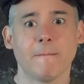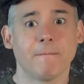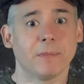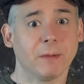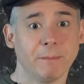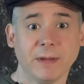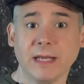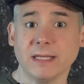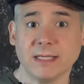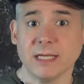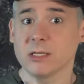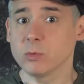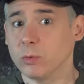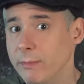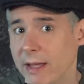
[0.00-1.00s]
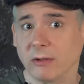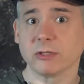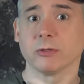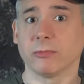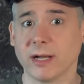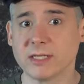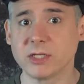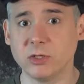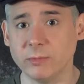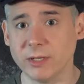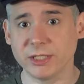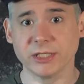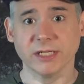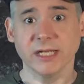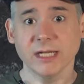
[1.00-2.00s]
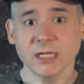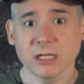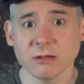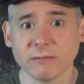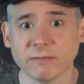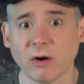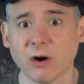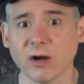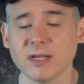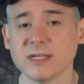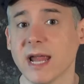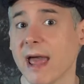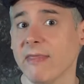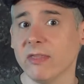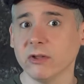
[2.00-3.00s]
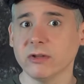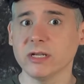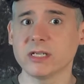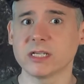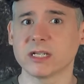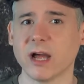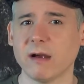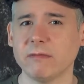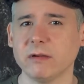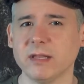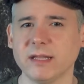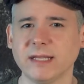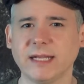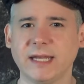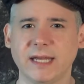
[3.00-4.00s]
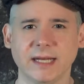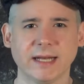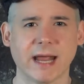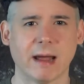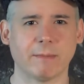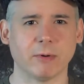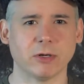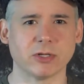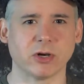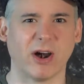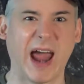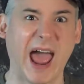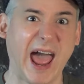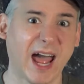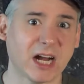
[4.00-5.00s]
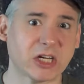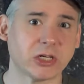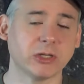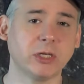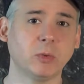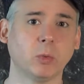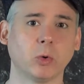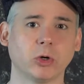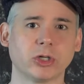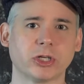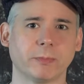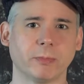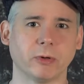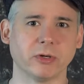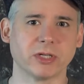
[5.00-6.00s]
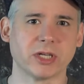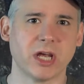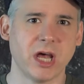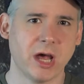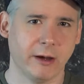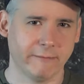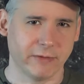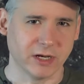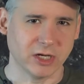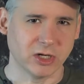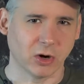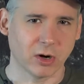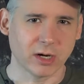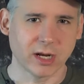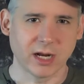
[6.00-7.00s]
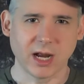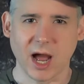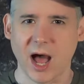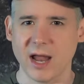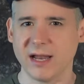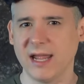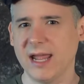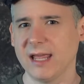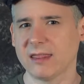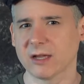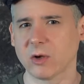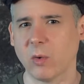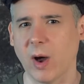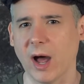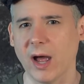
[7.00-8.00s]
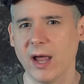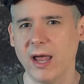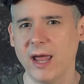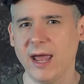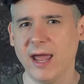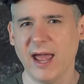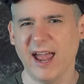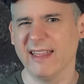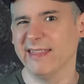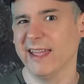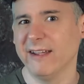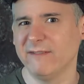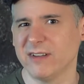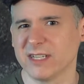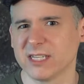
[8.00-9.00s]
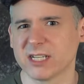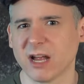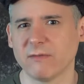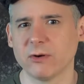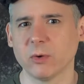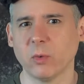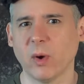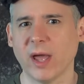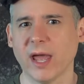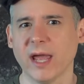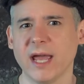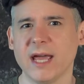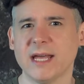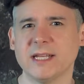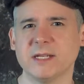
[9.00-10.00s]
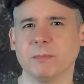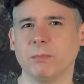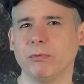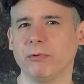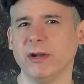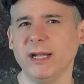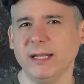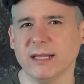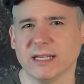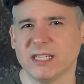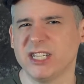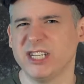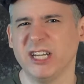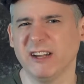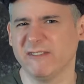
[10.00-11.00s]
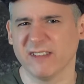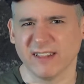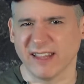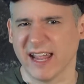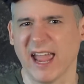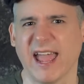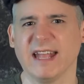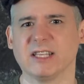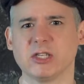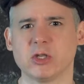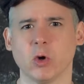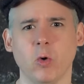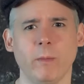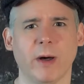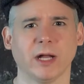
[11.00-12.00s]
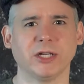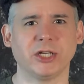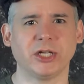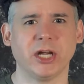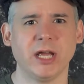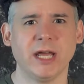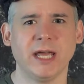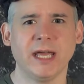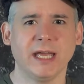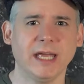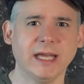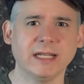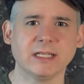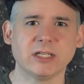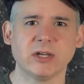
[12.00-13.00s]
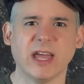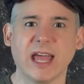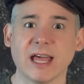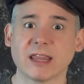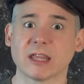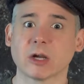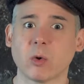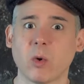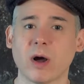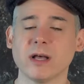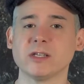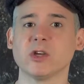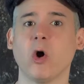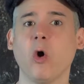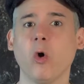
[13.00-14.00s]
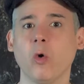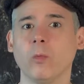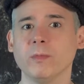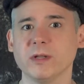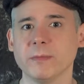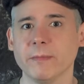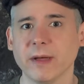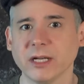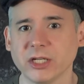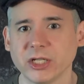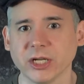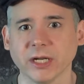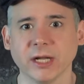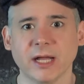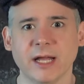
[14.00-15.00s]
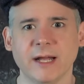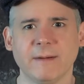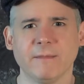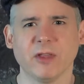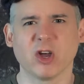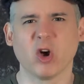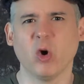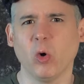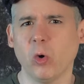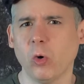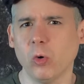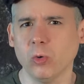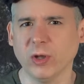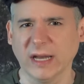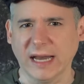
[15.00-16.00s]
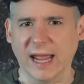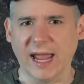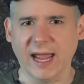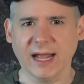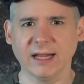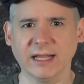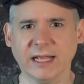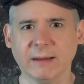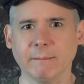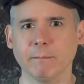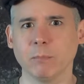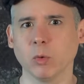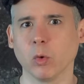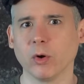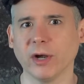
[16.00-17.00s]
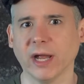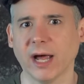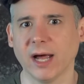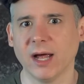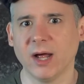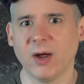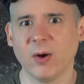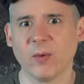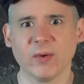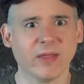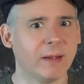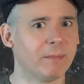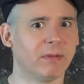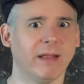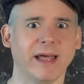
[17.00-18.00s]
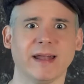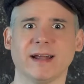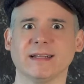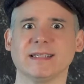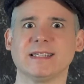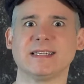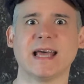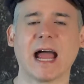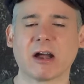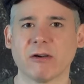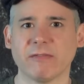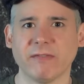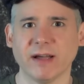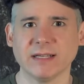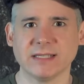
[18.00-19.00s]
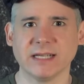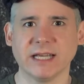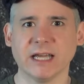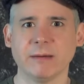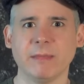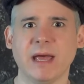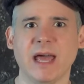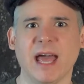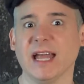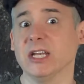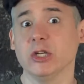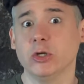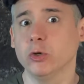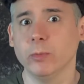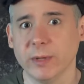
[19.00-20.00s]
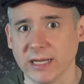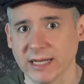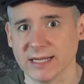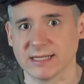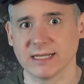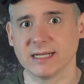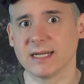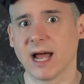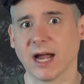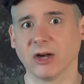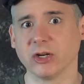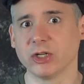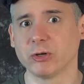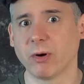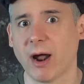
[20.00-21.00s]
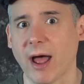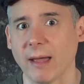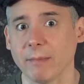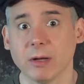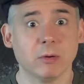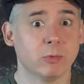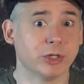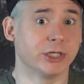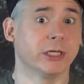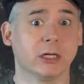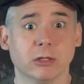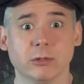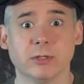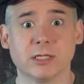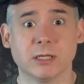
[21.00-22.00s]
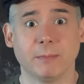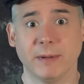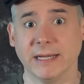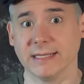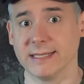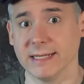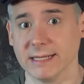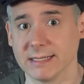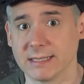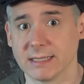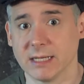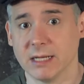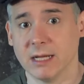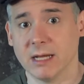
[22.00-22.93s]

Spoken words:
The PCs will mount a rescue mission into the forest, and they'll discover that the kidnappers are actually worshippers of the dark god Ithaca, and they've discovered a way to bring this chief that they hate so much into Ithaca's home dimension, the cold and alien Borea, where they plan on sacrificing him and dooming his entire tribe, which includes the PCs.